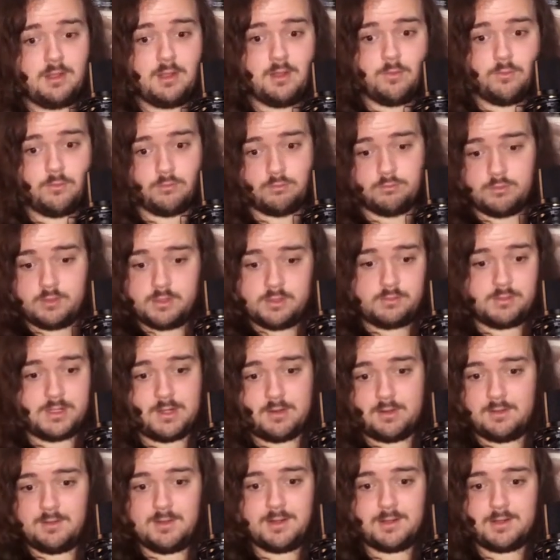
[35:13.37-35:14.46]
I was running
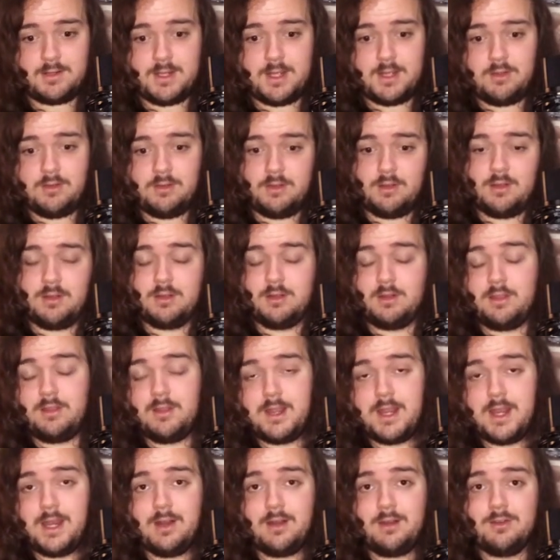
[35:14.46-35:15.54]
around Clock Town, talking to the
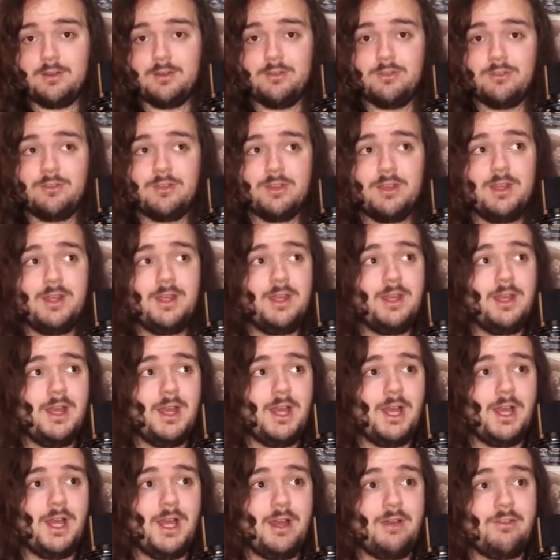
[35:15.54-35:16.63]
characters. Uh,
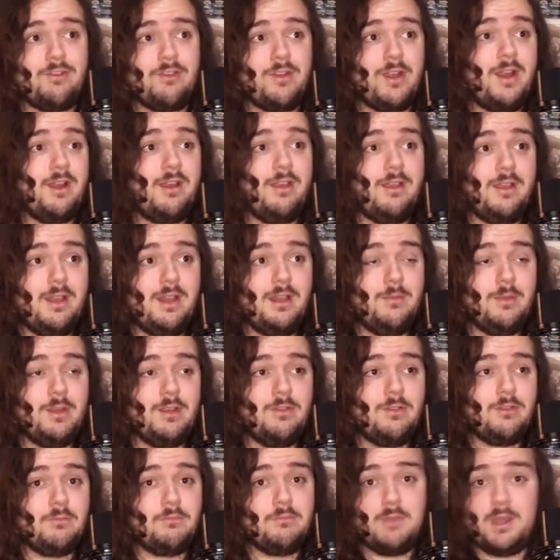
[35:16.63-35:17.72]
I was scared of the
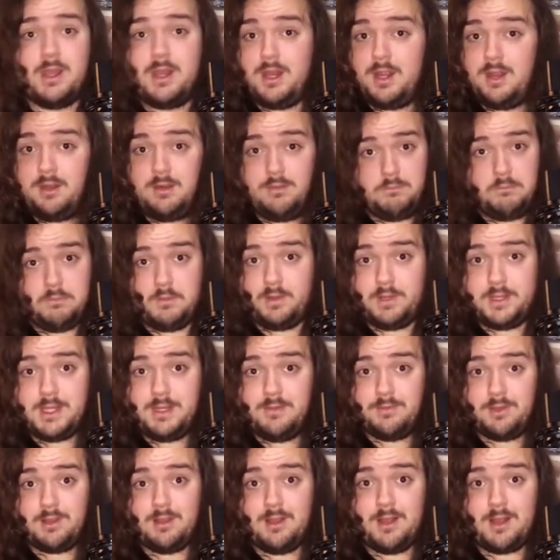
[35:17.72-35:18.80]
enemies. I didn't
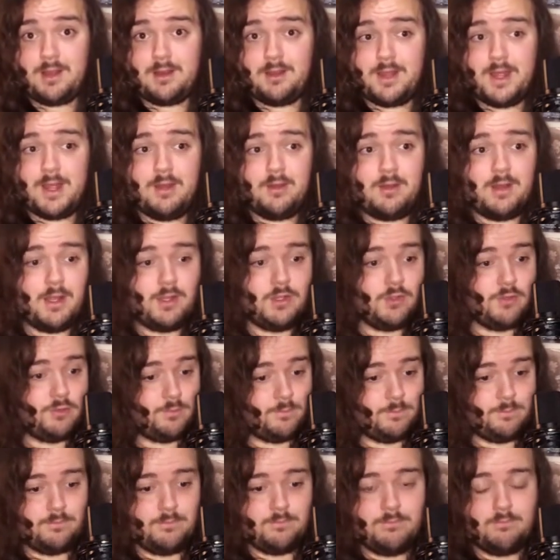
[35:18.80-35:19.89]
leave Clock Town. I just
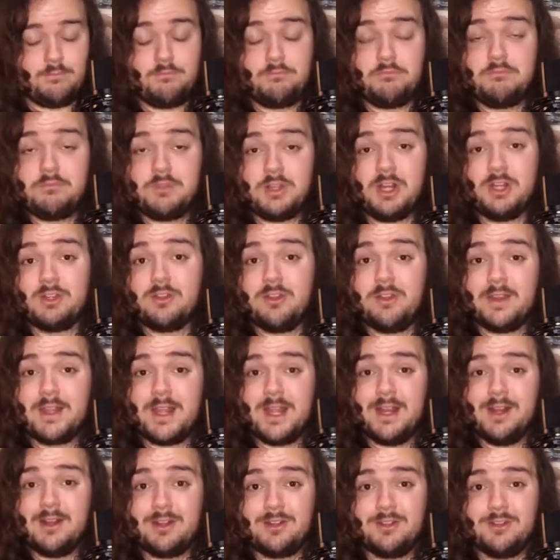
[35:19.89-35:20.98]
talked to the
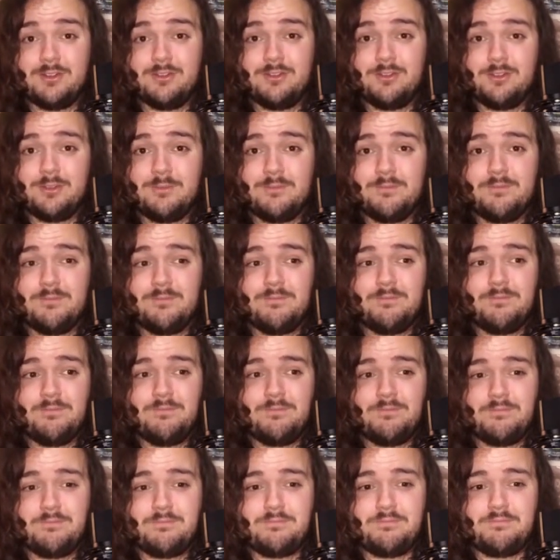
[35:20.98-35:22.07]
characters.
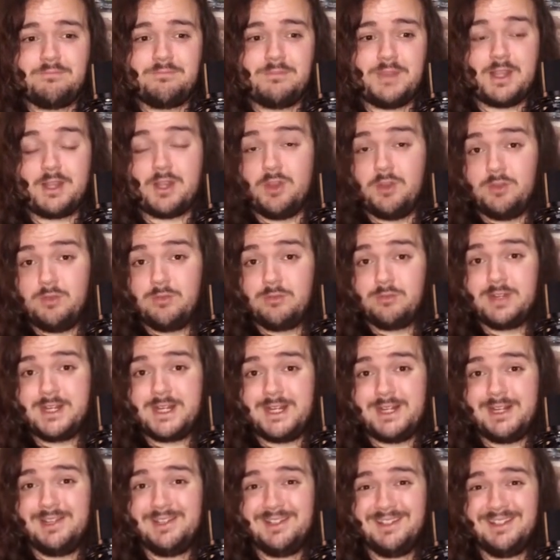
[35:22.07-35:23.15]
I couldn't read.